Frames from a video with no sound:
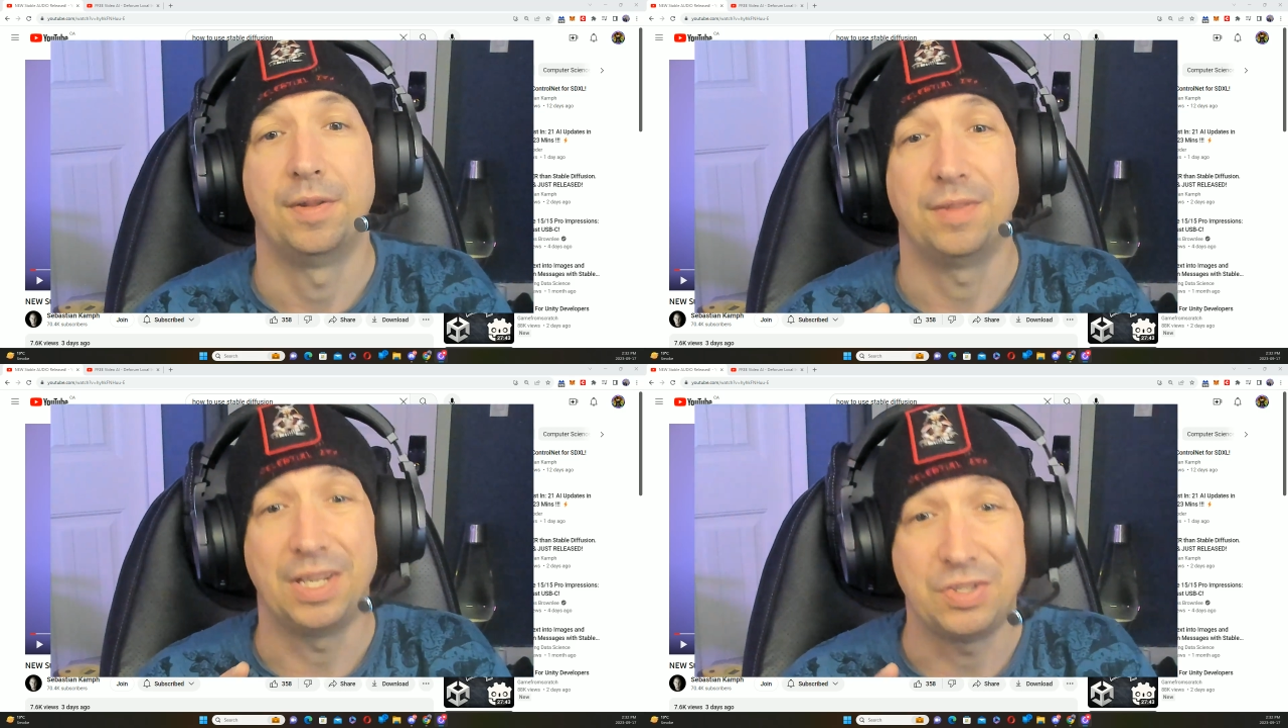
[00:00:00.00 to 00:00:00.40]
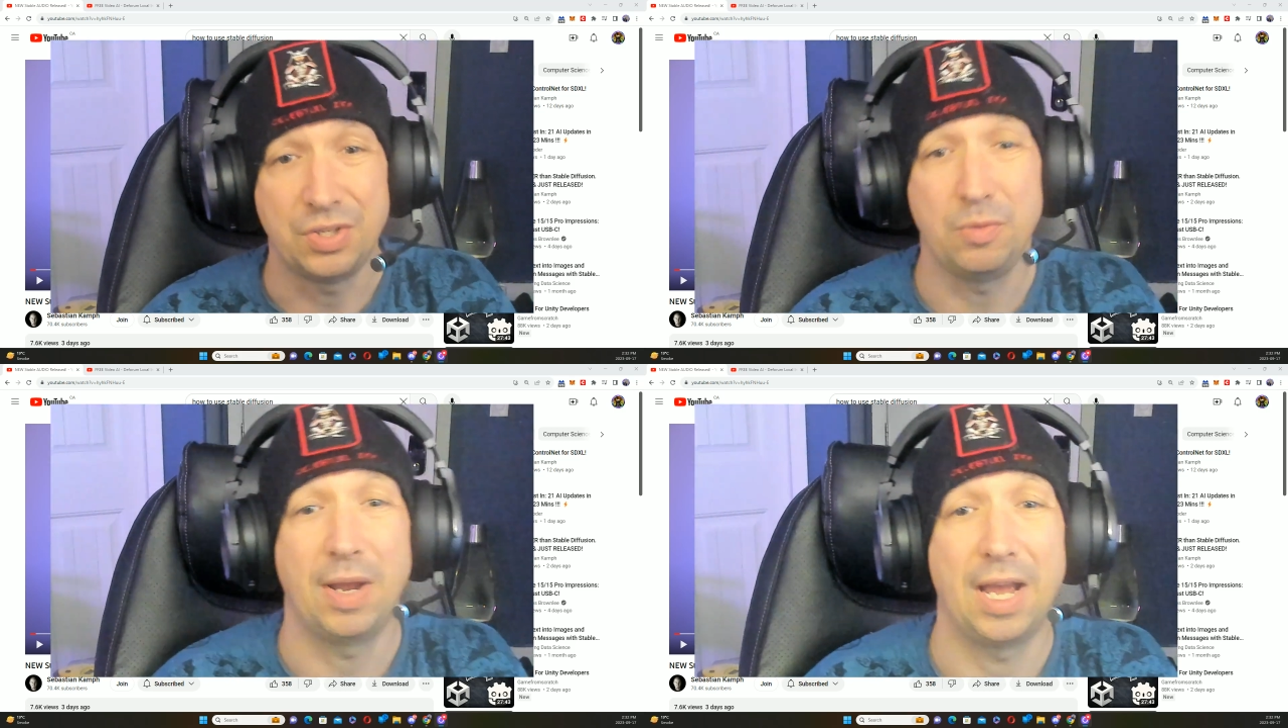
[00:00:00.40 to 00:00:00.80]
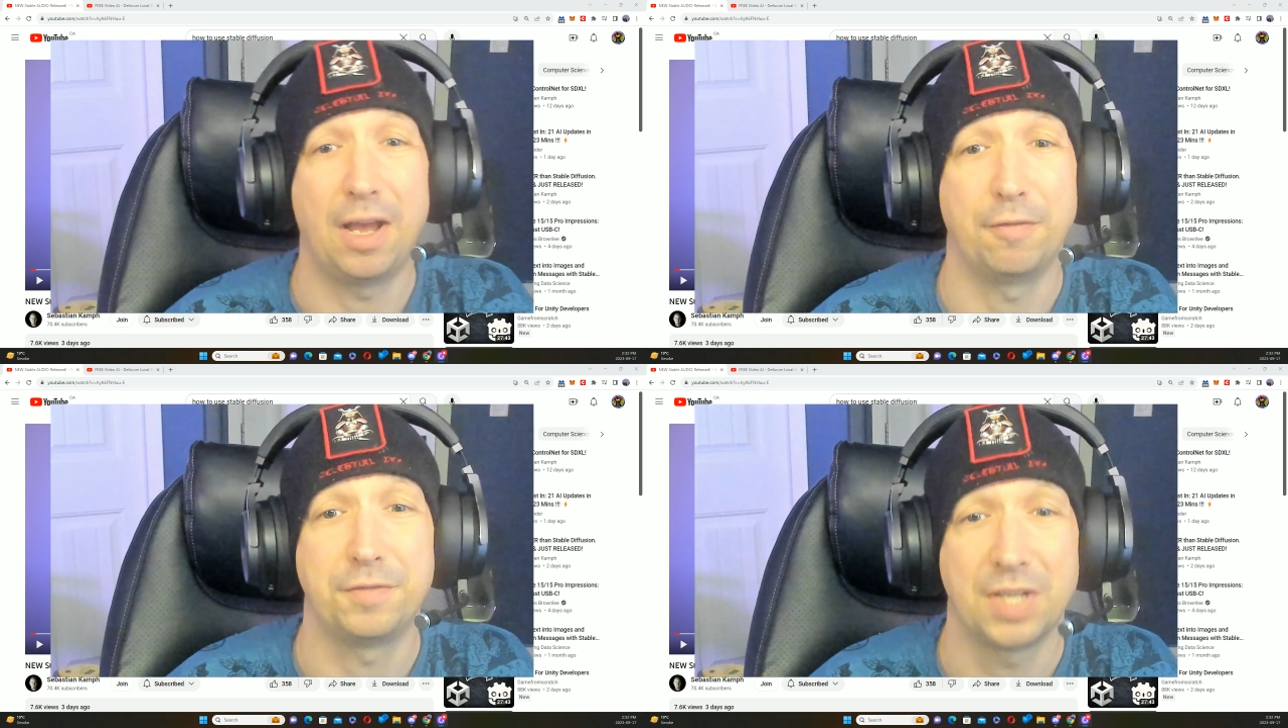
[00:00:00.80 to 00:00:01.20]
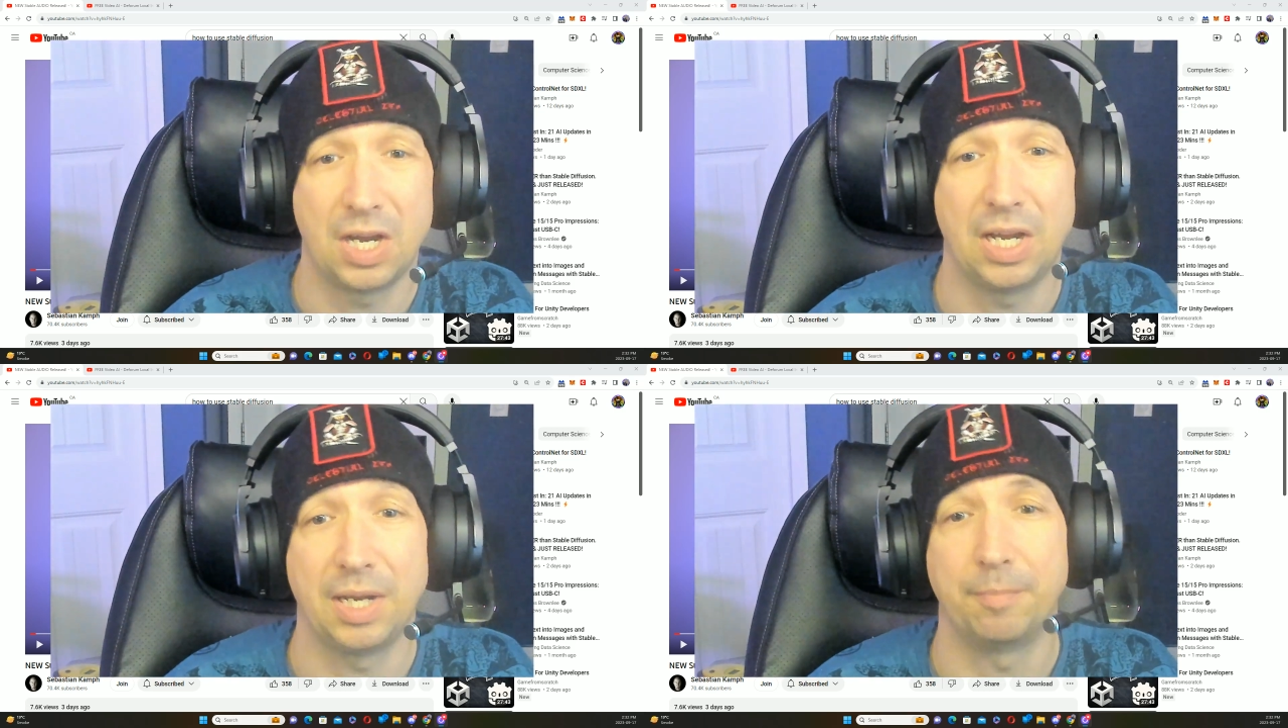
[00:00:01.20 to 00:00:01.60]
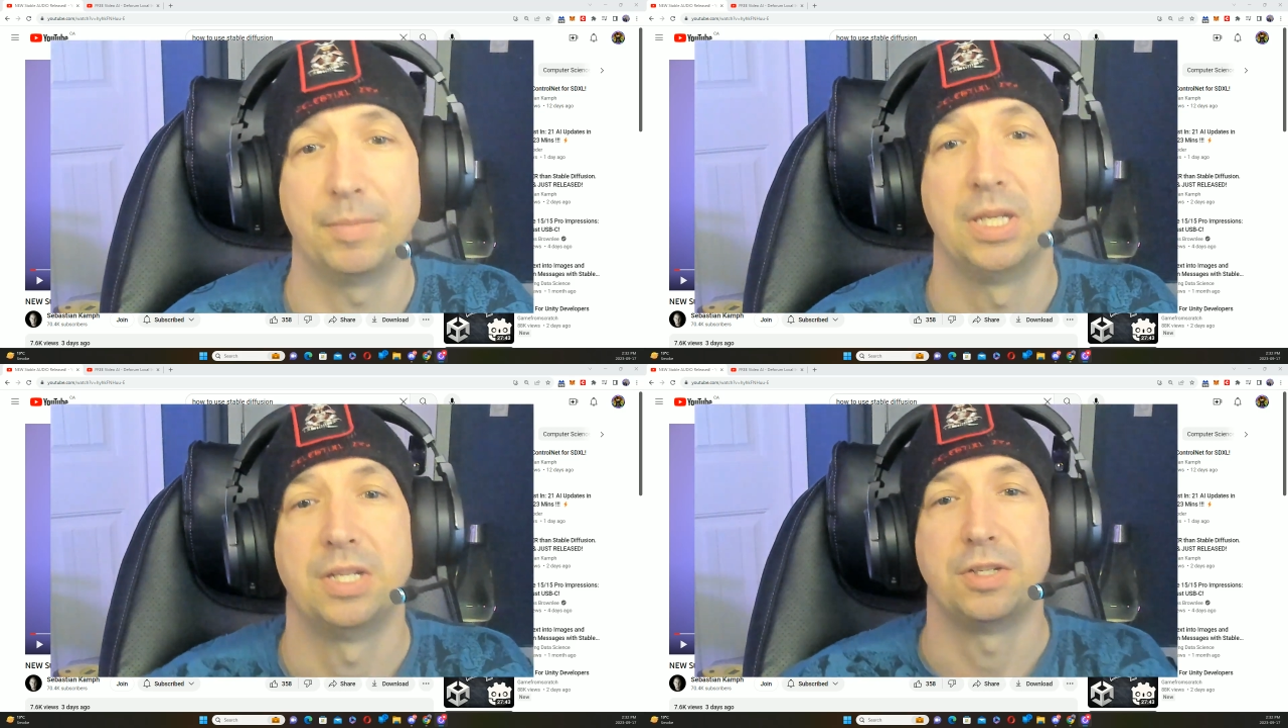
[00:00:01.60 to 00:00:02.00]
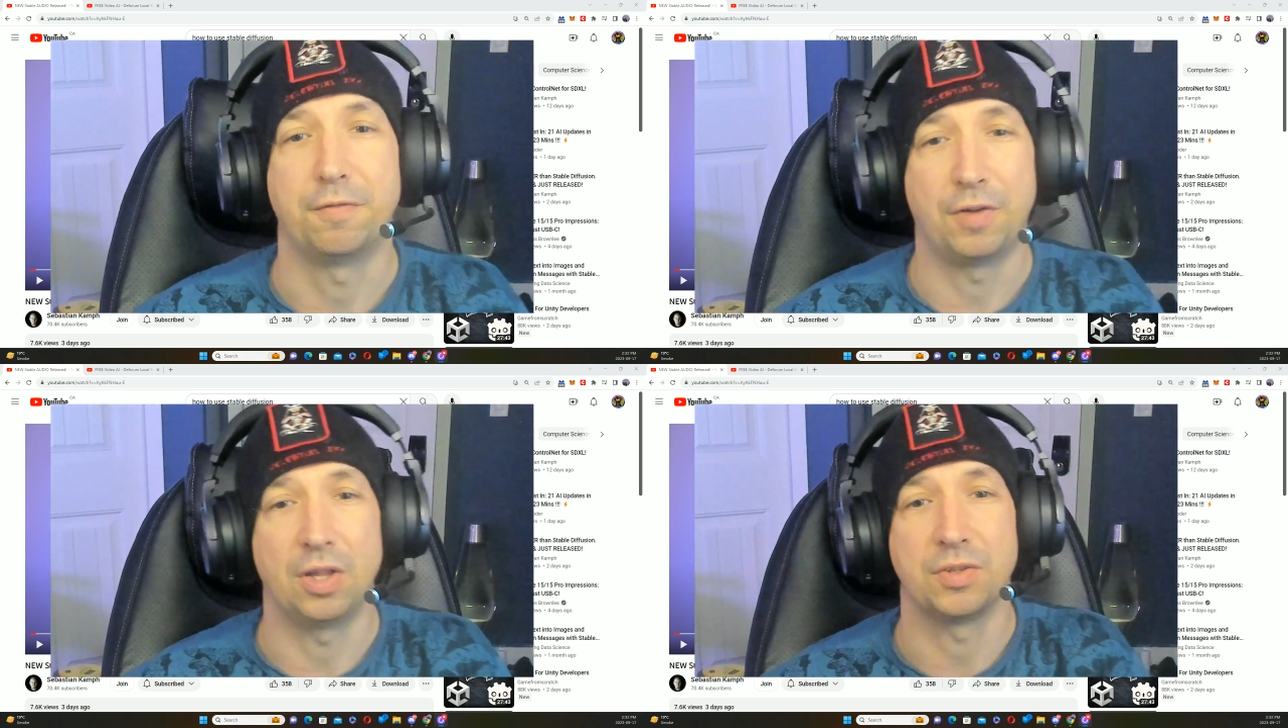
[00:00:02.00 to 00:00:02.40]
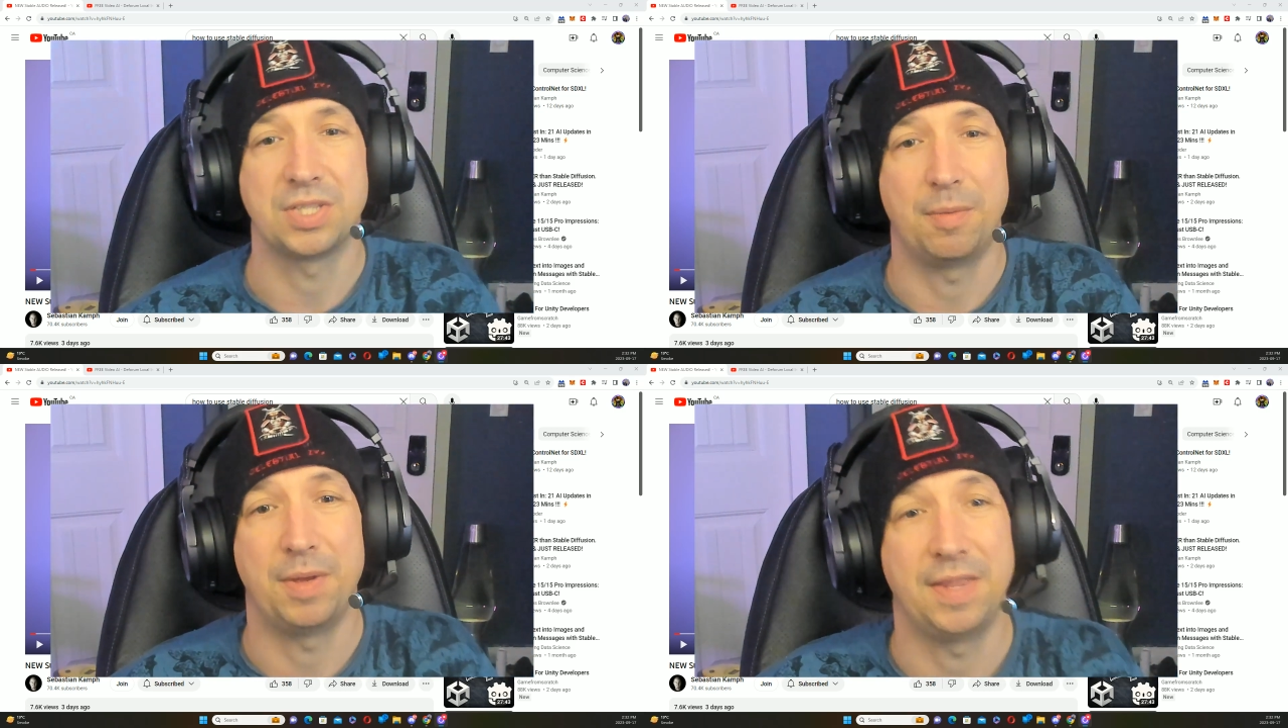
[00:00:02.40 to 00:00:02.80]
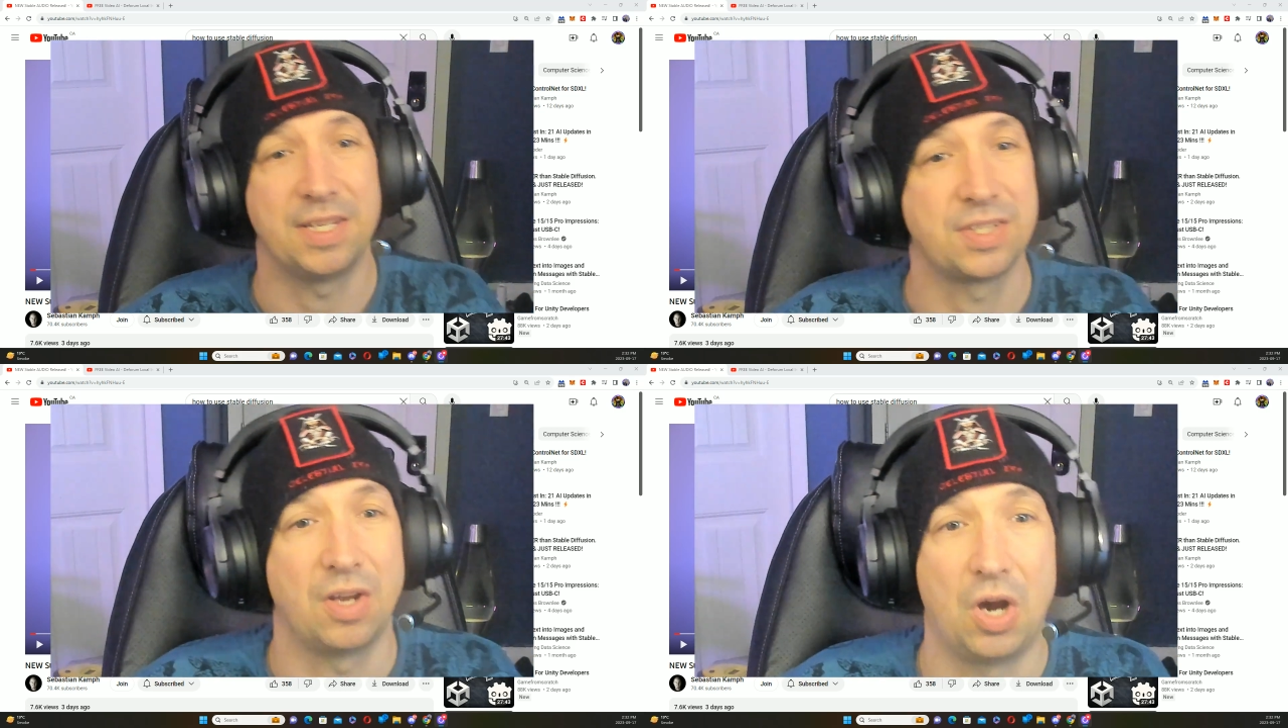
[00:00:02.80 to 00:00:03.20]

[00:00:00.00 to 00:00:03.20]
that do have time to follow some of this